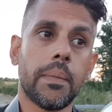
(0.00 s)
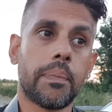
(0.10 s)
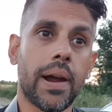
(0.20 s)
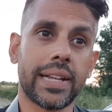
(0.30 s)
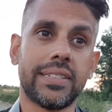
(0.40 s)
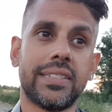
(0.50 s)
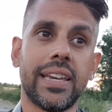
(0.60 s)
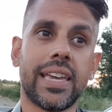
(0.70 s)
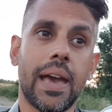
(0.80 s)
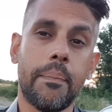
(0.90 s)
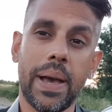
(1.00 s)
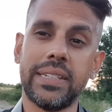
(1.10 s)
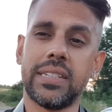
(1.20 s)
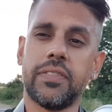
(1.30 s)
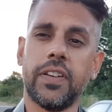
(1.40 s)
practice it, get a
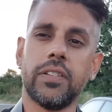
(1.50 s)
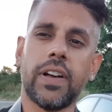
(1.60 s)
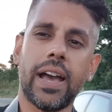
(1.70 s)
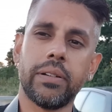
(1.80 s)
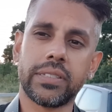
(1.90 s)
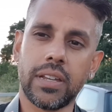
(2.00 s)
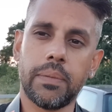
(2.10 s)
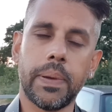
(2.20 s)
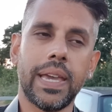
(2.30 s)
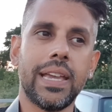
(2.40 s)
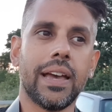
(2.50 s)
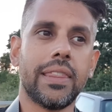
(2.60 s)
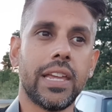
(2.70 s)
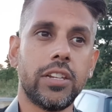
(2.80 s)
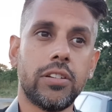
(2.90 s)
basic feel for how it's going to be,
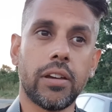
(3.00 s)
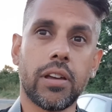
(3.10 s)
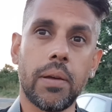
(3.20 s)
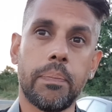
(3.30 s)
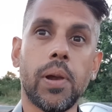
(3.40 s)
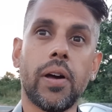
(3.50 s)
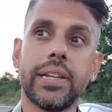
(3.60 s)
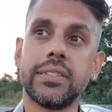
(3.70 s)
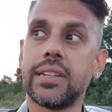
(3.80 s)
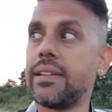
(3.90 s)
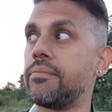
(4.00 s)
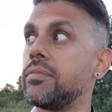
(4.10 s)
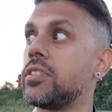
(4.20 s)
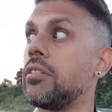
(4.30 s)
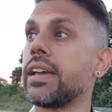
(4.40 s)
and then you don't go blind
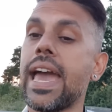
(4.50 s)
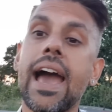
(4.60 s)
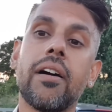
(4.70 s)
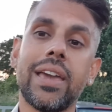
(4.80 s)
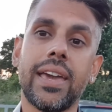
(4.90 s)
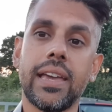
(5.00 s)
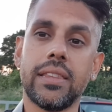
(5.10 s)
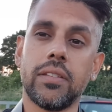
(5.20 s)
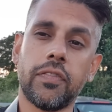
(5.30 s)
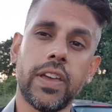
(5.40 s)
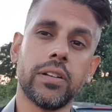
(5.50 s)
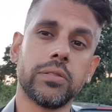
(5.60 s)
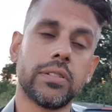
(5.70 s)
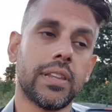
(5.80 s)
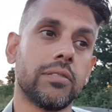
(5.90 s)
doing it out here in the
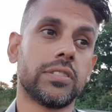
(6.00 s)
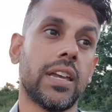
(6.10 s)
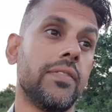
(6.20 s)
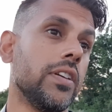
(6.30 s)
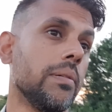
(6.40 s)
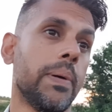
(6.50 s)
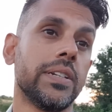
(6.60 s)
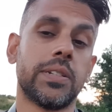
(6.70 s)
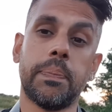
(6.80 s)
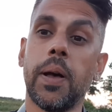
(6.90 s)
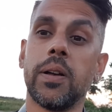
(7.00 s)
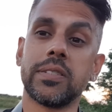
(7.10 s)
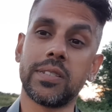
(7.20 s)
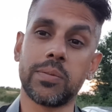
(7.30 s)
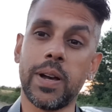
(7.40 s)
field. That will save you a bunch of
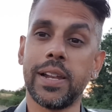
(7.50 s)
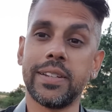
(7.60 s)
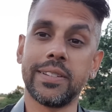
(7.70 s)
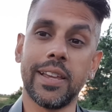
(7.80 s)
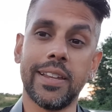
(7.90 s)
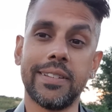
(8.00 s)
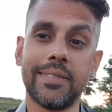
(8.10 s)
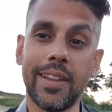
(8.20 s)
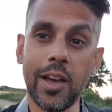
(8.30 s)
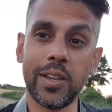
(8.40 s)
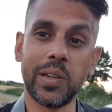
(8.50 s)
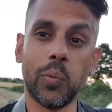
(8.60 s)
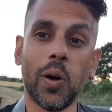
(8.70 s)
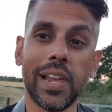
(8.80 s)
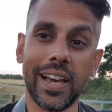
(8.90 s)
parts as well and hurt your
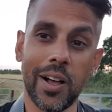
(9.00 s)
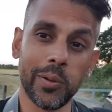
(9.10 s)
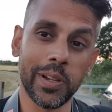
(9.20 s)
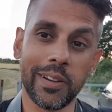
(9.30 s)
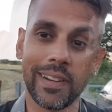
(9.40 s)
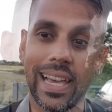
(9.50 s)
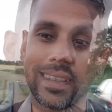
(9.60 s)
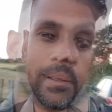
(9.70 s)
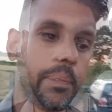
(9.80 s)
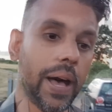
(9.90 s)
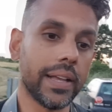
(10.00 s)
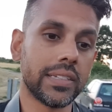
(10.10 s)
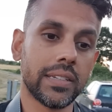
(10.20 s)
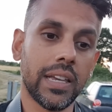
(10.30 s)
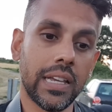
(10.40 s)
wallet a whole load less. But